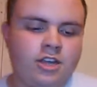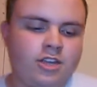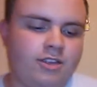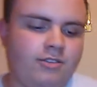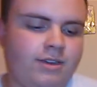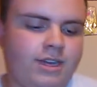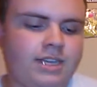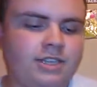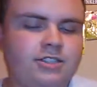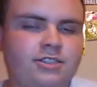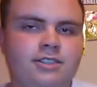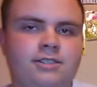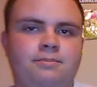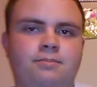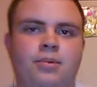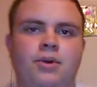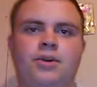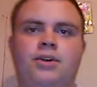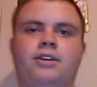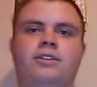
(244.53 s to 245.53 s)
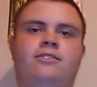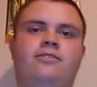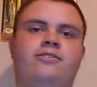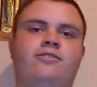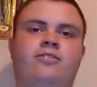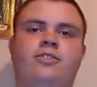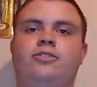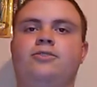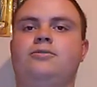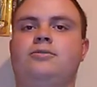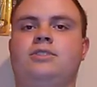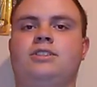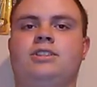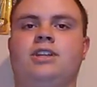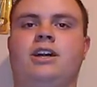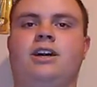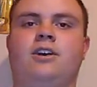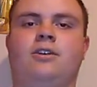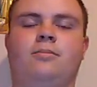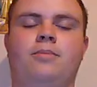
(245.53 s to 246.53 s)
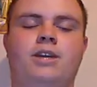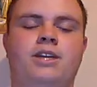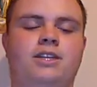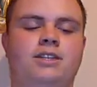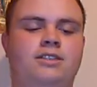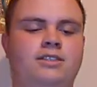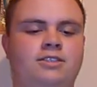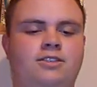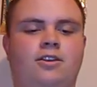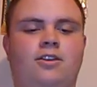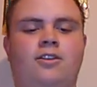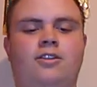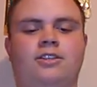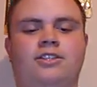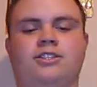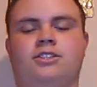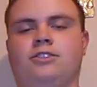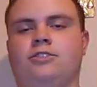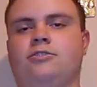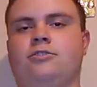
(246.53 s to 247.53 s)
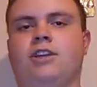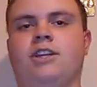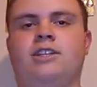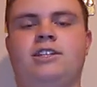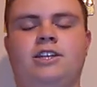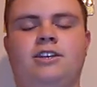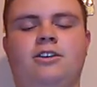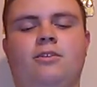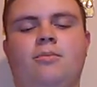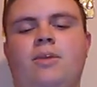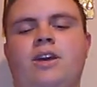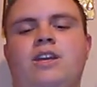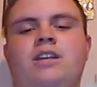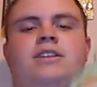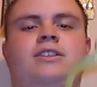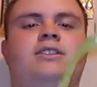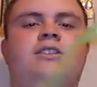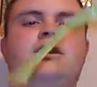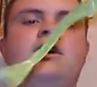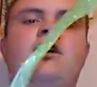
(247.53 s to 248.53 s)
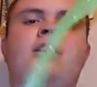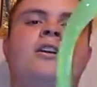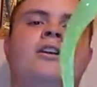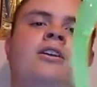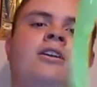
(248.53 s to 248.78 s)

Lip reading: You actually put fluke style baits on it, straight tail baits.